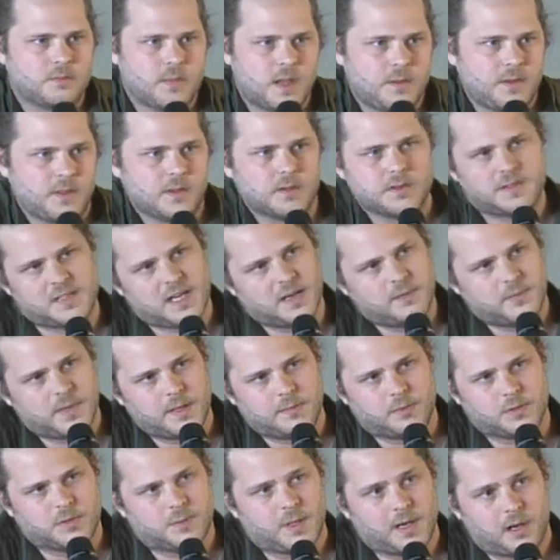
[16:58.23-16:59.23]
Maybe those 10
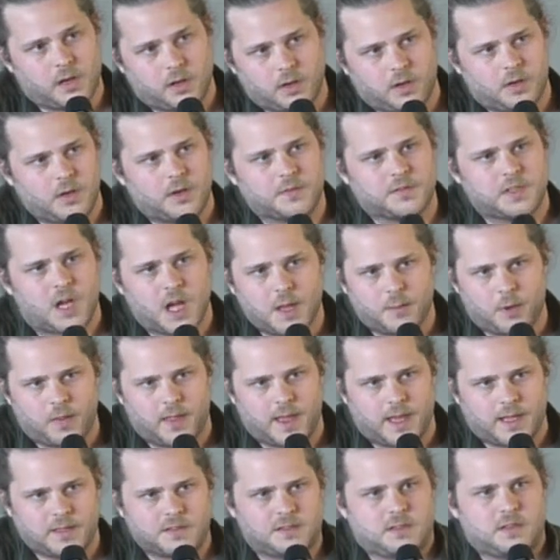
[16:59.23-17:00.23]
people spent a lot of time on
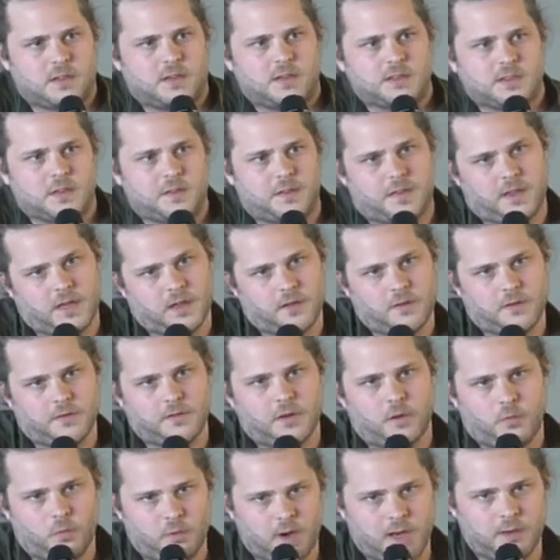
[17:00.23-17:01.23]
that, so there's a thing of,
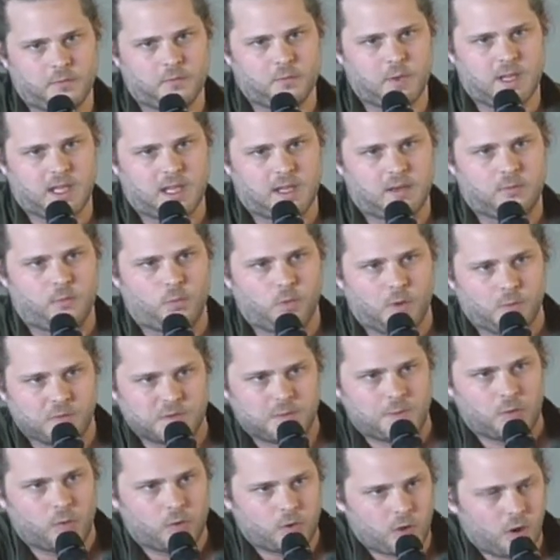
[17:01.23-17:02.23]
wait, once
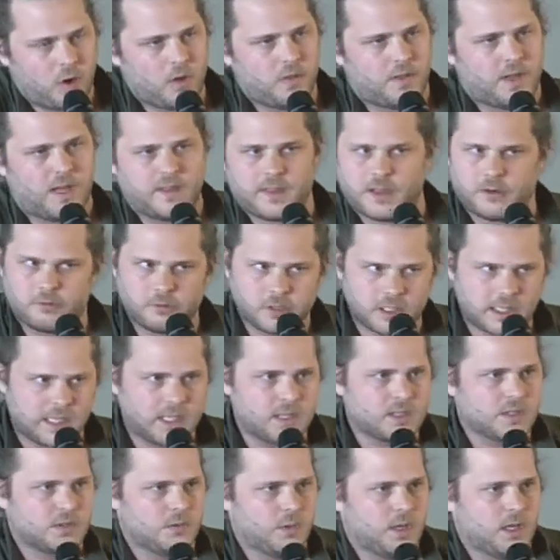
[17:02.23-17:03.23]
people got there, they're really
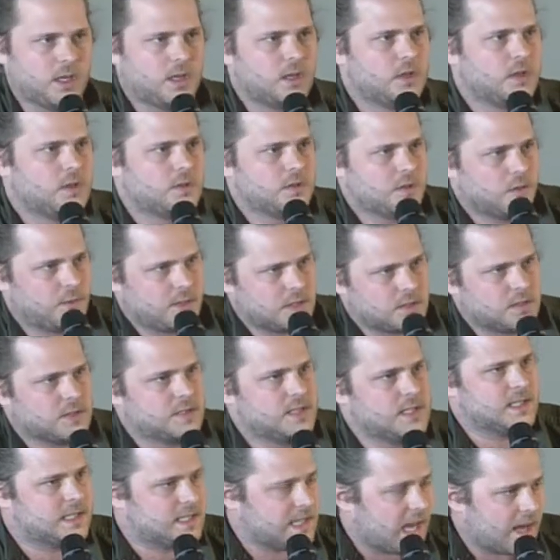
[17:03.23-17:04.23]
into it, so we just
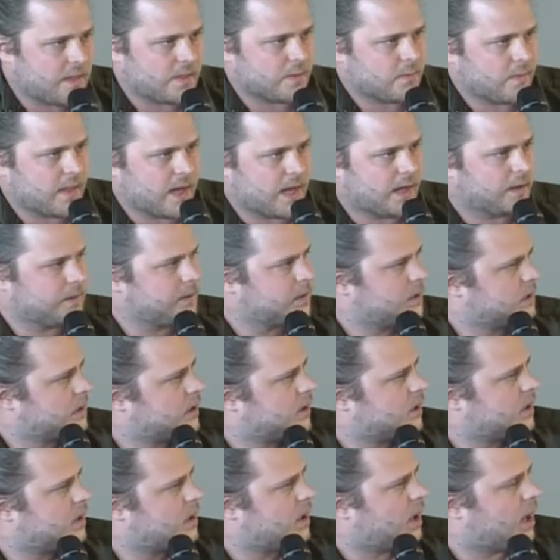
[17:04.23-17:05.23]
to get them there.
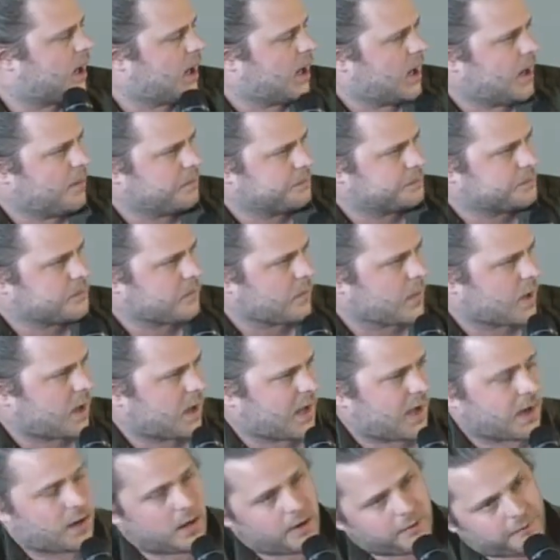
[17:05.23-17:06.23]
And
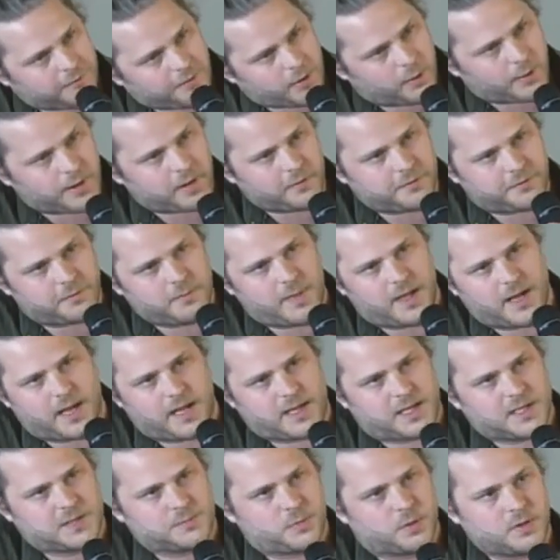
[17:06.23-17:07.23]
kind of following on from that, I
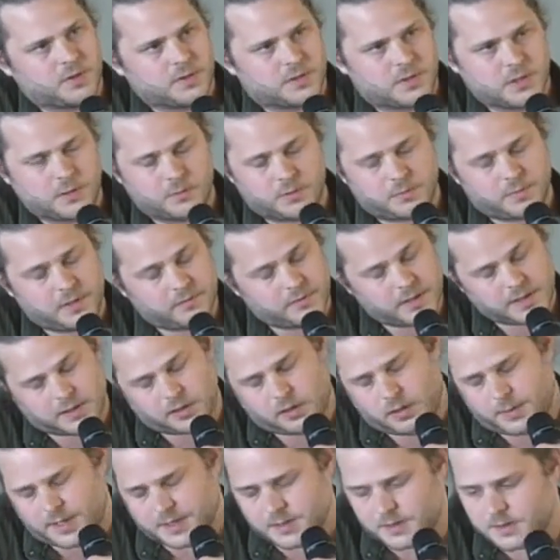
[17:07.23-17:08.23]
guess point 2 would be read the
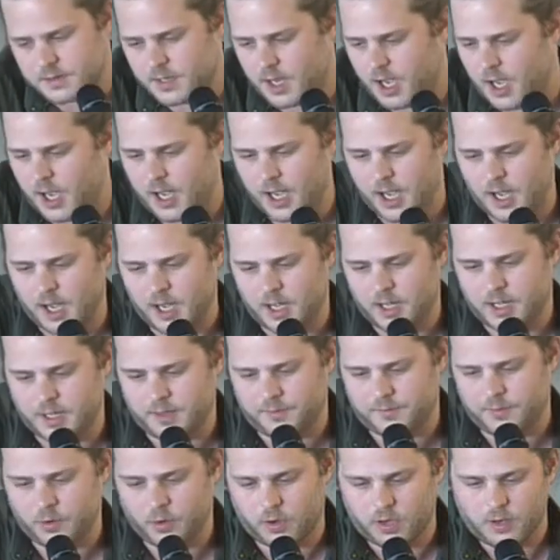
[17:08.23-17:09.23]
comments.
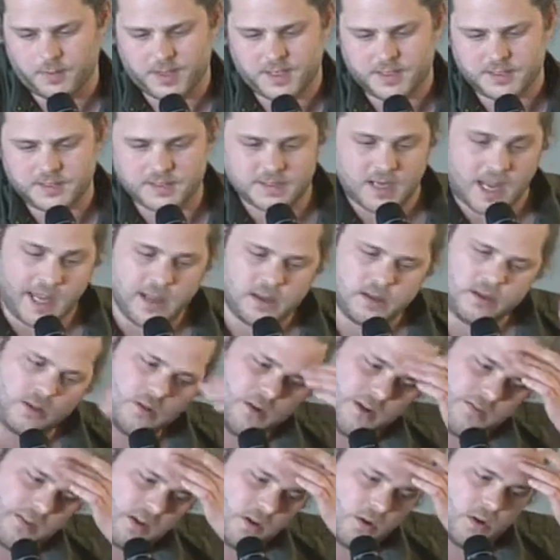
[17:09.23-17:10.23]
If your comments hate you,
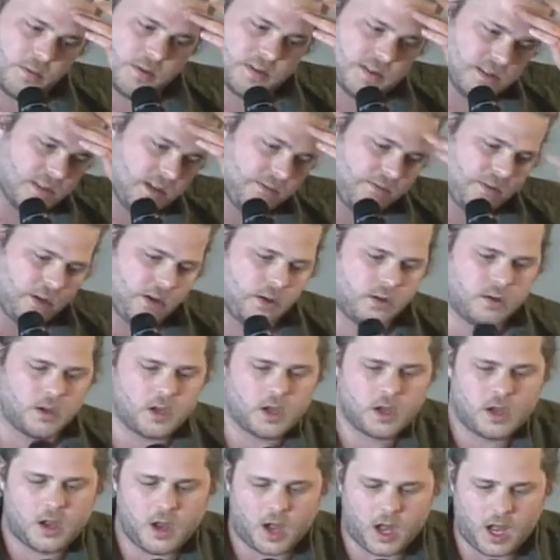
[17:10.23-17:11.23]
if their comments love you,
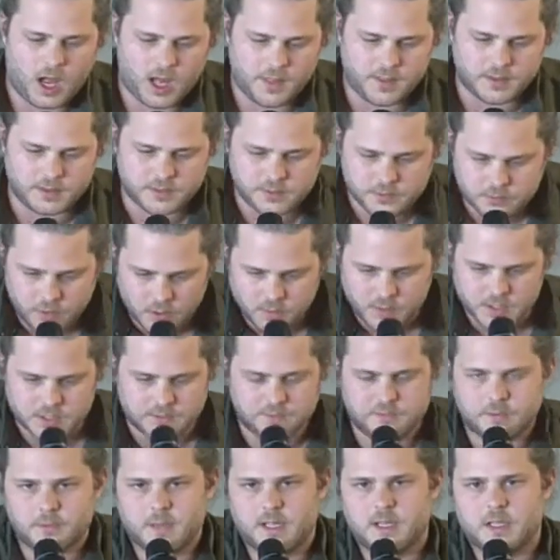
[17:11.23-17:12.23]
there's so much
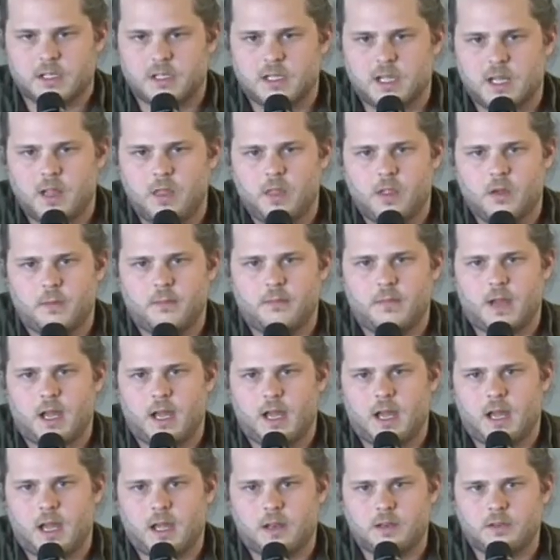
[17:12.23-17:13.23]
information in them,
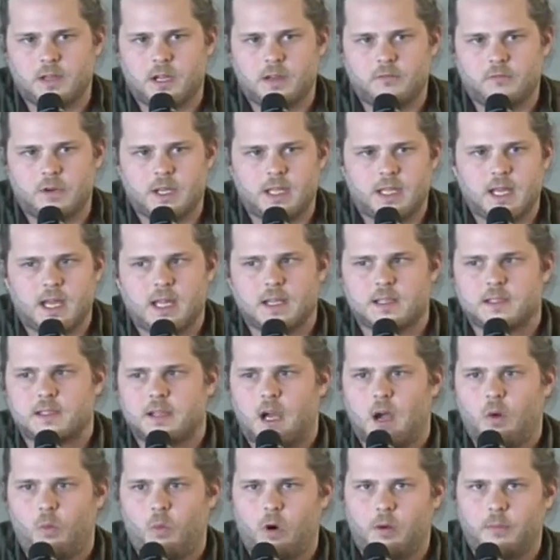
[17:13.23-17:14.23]
and it really gets
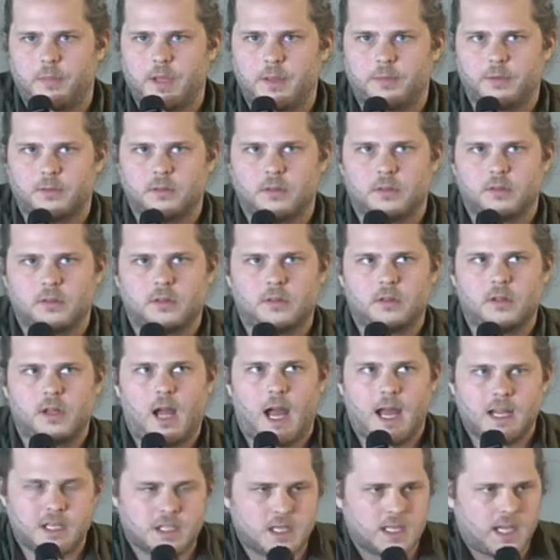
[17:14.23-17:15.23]
at what people
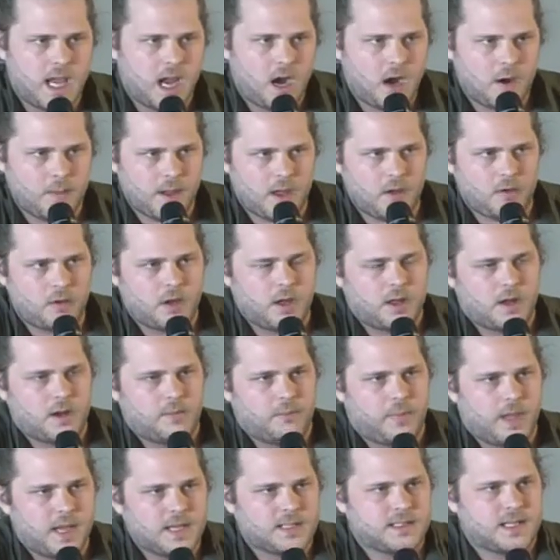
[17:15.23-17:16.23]
actually care about and
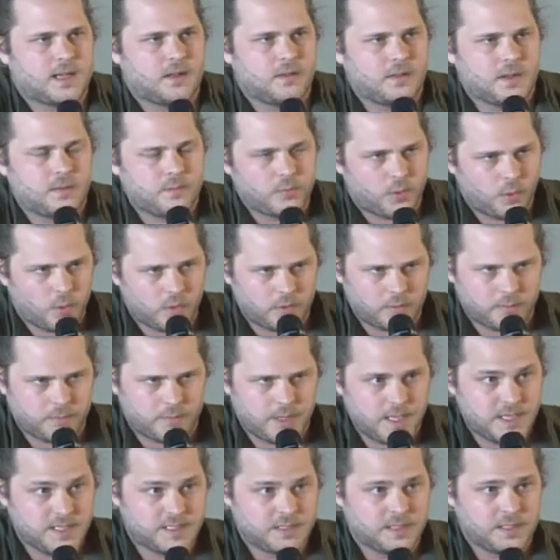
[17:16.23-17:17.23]
picks out the important
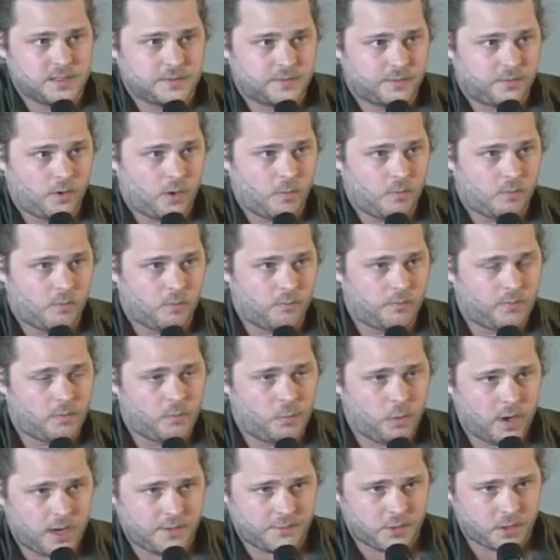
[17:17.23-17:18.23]
pieces from
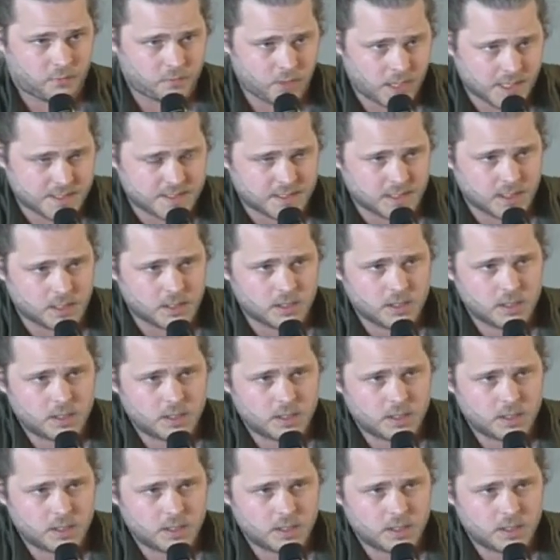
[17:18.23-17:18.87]
whatever you're writing.